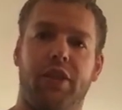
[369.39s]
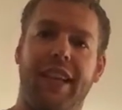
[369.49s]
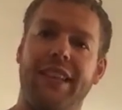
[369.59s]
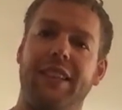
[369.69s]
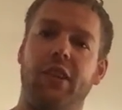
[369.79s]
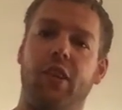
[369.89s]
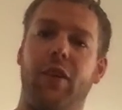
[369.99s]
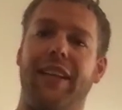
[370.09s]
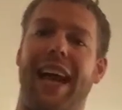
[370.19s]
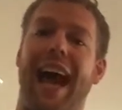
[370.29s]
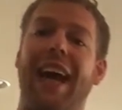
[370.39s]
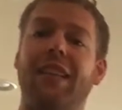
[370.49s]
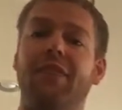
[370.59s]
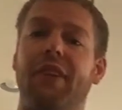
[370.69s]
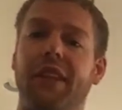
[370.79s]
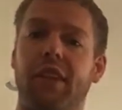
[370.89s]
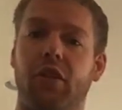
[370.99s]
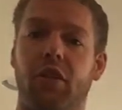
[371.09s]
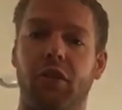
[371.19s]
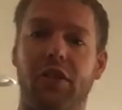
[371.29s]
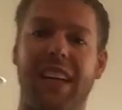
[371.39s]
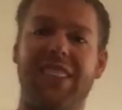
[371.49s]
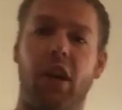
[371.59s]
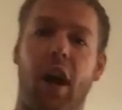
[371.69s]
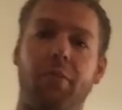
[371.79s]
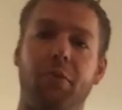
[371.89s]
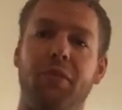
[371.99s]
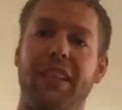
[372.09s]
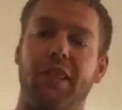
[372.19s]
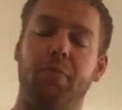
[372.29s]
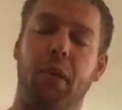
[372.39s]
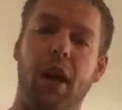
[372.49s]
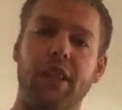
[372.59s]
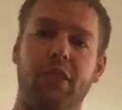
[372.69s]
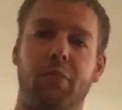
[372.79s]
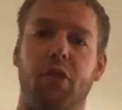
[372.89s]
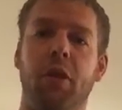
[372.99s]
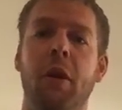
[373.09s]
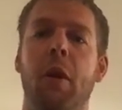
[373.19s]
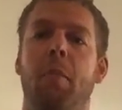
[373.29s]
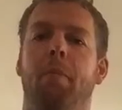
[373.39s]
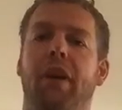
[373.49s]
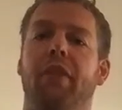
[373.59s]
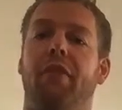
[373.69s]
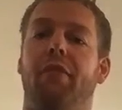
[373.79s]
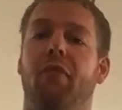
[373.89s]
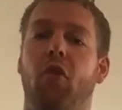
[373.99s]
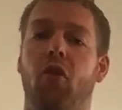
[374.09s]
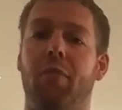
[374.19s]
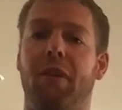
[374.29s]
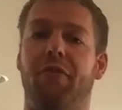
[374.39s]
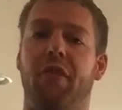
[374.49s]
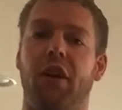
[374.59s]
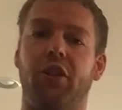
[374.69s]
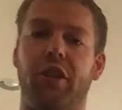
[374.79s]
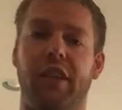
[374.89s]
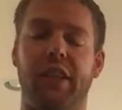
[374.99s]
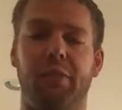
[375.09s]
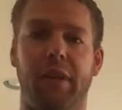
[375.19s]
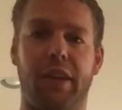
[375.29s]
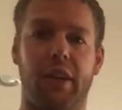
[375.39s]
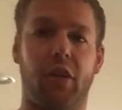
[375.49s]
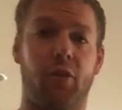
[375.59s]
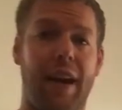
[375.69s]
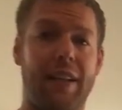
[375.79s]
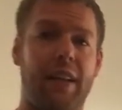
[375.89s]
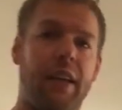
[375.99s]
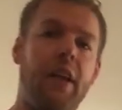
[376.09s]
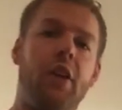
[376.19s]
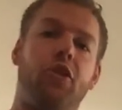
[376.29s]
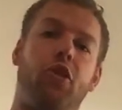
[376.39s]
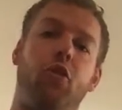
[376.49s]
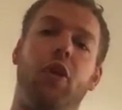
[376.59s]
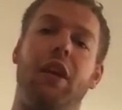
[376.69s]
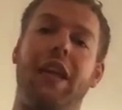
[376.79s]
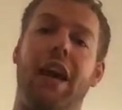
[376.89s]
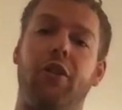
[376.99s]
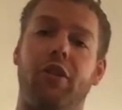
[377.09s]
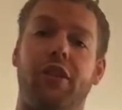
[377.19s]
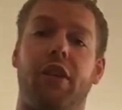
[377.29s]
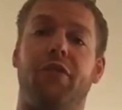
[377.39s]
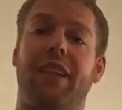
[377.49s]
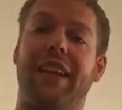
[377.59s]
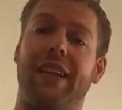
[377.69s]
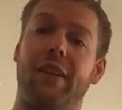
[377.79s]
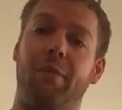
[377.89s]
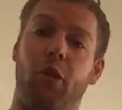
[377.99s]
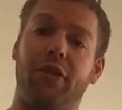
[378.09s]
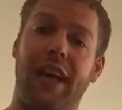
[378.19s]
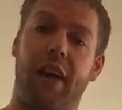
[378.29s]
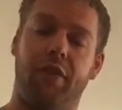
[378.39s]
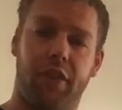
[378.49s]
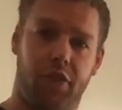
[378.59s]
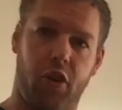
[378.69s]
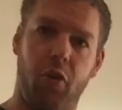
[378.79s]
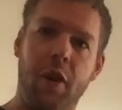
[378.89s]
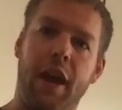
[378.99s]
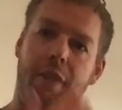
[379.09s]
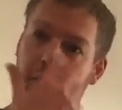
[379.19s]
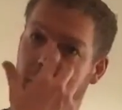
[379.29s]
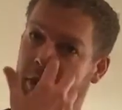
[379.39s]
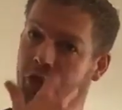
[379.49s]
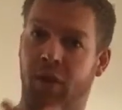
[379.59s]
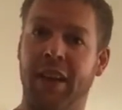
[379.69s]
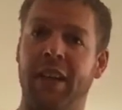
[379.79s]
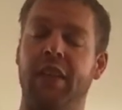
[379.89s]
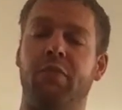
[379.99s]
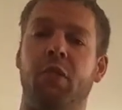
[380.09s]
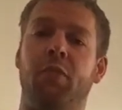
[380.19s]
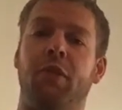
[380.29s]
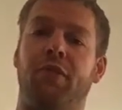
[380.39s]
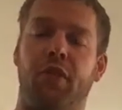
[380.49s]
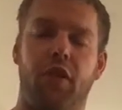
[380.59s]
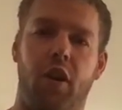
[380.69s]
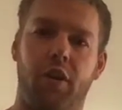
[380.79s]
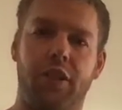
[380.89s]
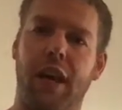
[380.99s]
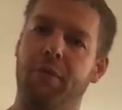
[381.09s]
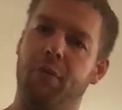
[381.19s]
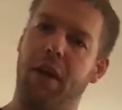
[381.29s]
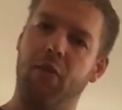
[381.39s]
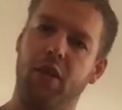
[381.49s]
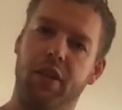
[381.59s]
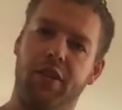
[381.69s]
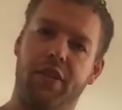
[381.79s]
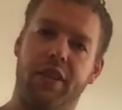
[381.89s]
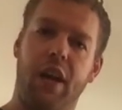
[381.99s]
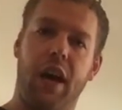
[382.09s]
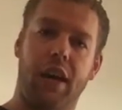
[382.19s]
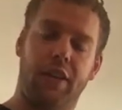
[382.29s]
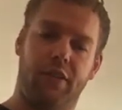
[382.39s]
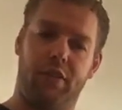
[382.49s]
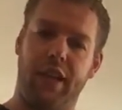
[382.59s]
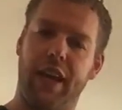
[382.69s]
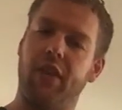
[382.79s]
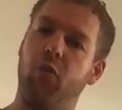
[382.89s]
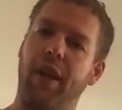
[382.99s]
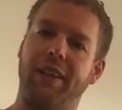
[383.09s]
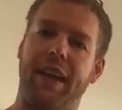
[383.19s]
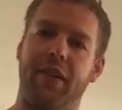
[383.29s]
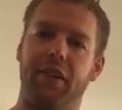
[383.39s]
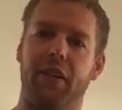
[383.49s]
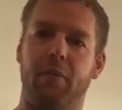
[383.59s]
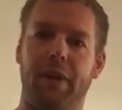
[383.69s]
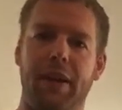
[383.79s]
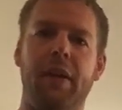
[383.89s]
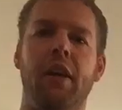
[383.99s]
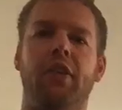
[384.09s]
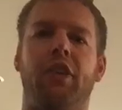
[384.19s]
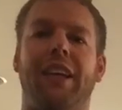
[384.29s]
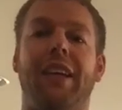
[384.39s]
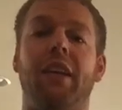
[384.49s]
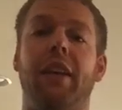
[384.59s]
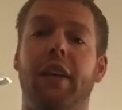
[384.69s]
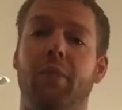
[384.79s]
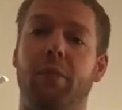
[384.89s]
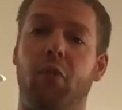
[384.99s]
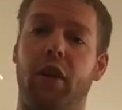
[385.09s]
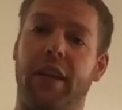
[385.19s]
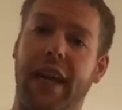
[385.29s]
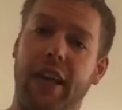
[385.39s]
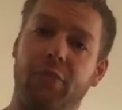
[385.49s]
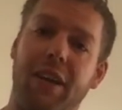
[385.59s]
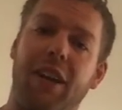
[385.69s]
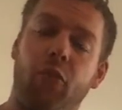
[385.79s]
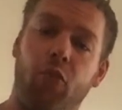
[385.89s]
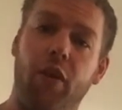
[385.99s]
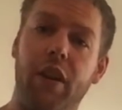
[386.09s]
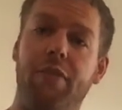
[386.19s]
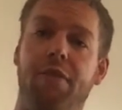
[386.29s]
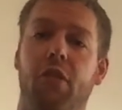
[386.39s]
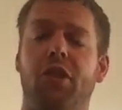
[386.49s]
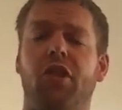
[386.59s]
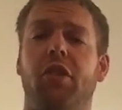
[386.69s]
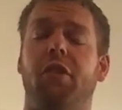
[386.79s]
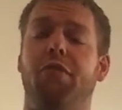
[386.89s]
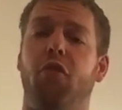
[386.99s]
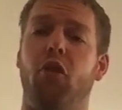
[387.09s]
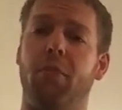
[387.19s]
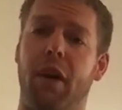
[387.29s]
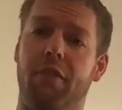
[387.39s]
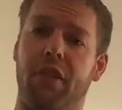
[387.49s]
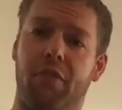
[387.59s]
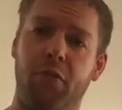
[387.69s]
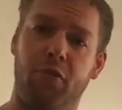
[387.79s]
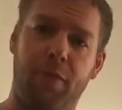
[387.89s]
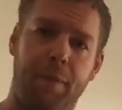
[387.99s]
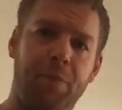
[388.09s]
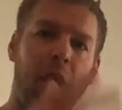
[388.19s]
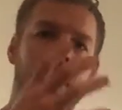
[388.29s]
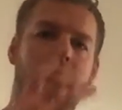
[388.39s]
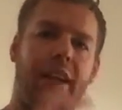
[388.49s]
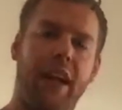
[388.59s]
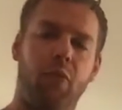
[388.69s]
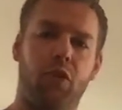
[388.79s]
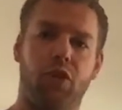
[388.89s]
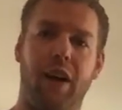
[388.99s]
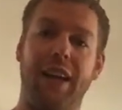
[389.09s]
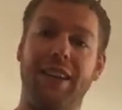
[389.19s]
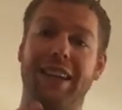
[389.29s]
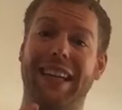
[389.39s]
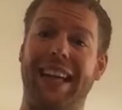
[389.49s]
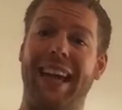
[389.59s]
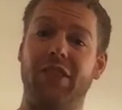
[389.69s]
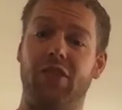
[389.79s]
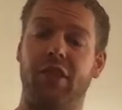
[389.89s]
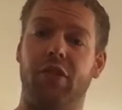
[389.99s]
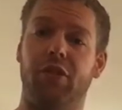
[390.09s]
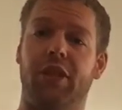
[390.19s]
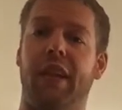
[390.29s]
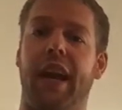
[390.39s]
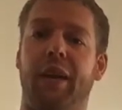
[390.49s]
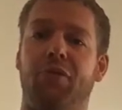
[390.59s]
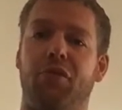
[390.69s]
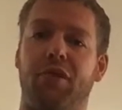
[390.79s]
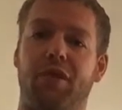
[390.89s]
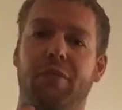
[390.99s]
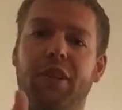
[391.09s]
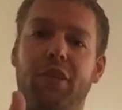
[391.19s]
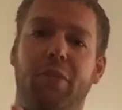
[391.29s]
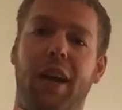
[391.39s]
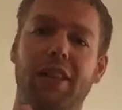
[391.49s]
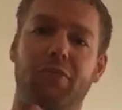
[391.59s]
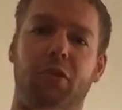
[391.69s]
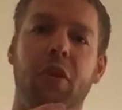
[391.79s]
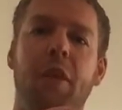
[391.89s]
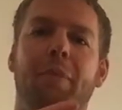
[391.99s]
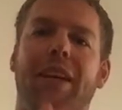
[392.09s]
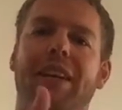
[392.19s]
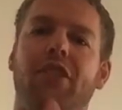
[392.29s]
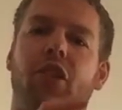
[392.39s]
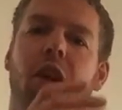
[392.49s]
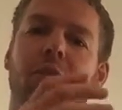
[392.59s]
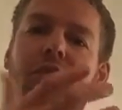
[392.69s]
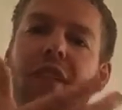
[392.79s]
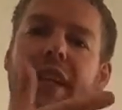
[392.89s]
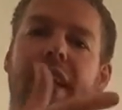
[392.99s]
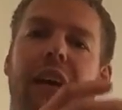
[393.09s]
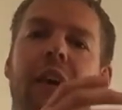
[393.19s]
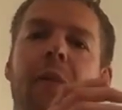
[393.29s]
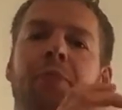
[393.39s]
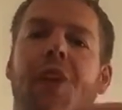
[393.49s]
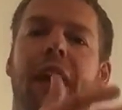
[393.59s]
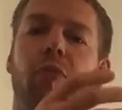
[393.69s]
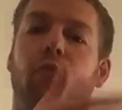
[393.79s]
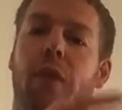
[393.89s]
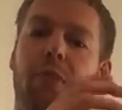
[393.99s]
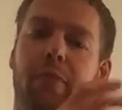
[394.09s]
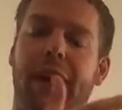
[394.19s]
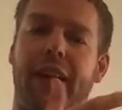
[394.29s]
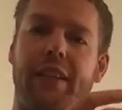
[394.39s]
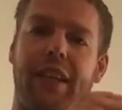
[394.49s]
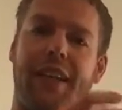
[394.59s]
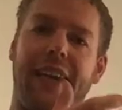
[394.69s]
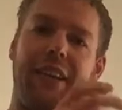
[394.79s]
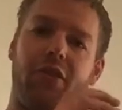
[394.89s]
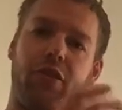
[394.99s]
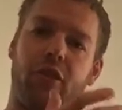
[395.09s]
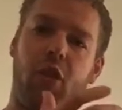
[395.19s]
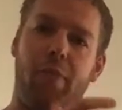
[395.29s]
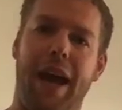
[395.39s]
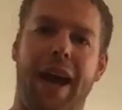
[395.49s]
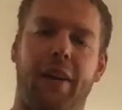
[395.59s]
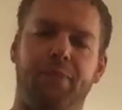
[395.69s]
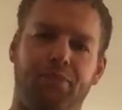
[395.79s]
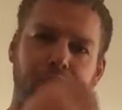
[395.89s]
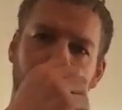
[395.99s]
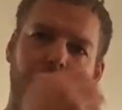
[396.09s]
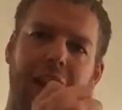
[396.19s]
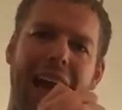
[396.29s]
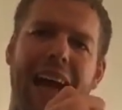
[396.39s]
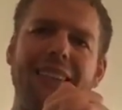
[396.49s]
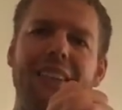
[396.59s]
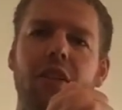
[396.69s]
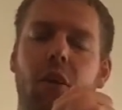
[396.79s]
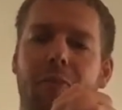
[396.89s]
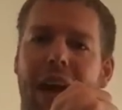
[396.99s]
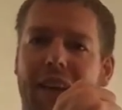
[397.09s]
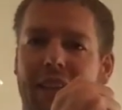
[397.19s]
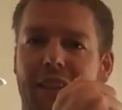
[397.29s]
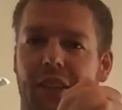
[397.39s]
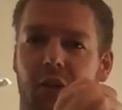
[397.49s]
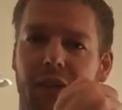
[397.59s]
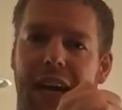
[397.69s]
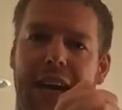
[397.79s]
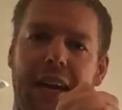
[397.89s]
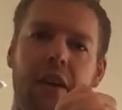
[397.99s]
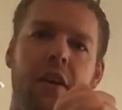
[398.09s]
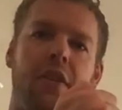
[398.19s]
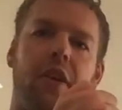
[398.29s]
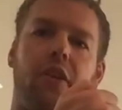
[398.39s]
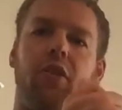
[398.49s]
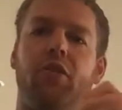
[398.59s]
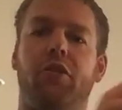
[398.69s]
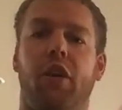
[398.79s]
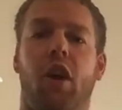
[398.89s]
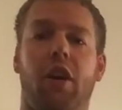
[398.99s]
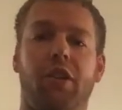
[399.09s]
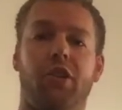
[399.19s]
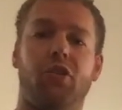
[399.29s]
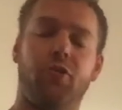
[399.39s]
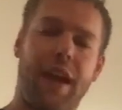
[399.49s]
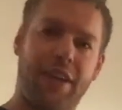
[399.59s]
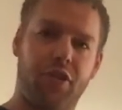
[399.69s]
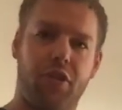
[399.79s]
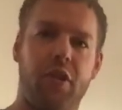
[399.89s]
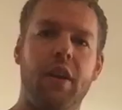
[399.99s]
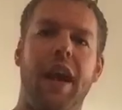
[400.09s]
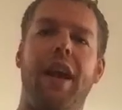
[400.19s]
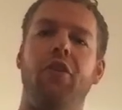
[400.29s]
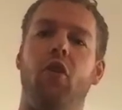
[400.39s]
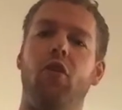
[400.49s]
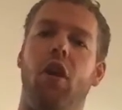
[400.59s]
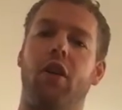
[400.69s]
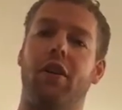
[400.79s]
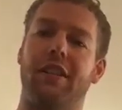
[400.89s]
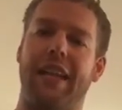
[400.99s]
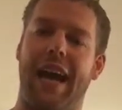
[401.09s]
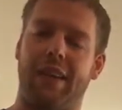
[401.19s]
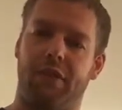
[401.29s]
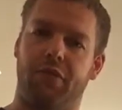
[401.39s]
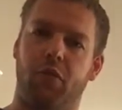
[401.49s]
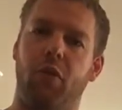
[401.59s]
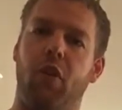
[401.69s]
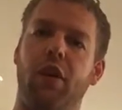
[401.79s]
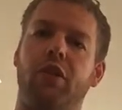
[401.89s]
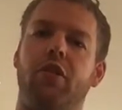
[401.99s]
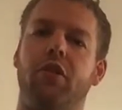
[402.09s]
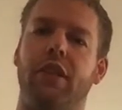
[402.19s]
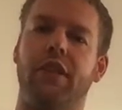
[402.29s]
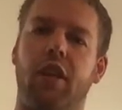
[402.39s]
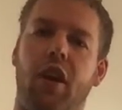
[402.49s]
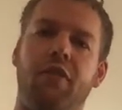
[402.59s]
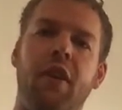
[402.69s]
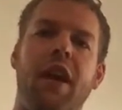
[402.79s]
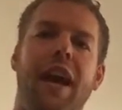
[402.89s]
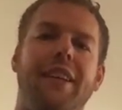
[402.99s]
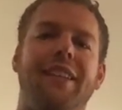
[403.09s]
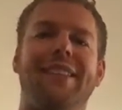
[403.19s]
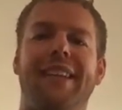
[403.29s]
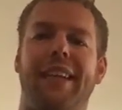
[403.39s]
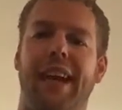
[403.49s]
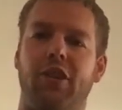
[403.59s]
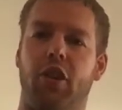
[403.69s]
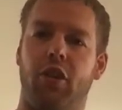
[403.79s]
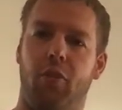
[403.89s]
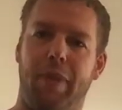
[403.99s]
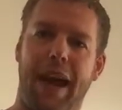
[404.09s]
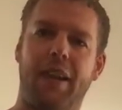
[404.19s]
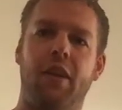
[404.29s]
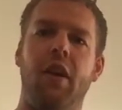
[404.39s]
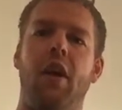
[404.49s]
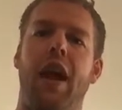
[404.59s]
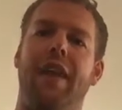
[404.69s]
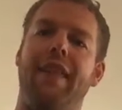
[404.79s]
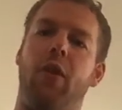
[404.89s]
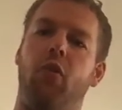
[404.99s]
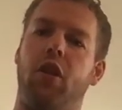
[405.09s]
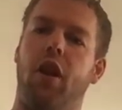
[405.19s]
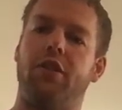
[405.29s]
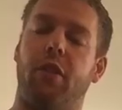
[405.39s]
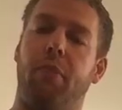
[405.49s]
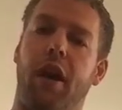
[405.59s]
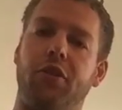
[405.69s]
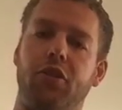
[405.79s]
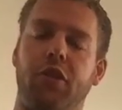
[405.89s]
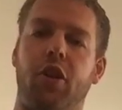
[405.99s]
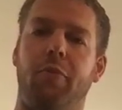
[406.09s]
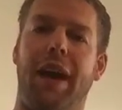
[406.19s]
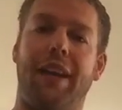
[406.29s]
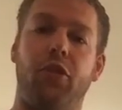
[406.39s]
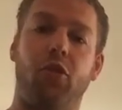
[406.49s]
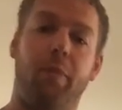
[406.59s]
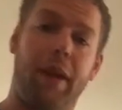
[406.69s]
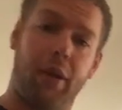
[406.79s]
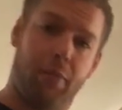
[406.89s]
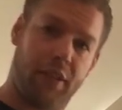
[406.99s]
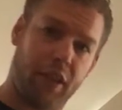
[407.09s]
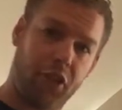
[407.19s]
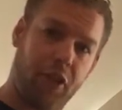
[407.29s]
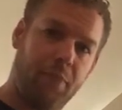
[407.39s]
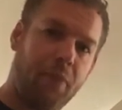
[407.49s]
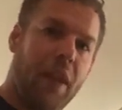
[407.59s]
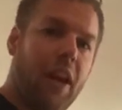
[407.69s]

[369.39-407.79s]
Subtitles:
Things that are going to activate the glutes as optimally as possible, but the form and function need to be there correctly to allow yourself to get the most out of it. So if you've been training these movements for a long time, you might want to take the weight down a little bit to get a little bit more engagement and really focus on the form of this movement. Again, we're trying to engage the glutes and the hamstrings as much as possible because they're almost like a rubber band against your low back. As the low back is so tight, the glutes are stretched and no longer as active. So we want to turn these off and disengage our low back, and that will cause our posture to go back into a better position.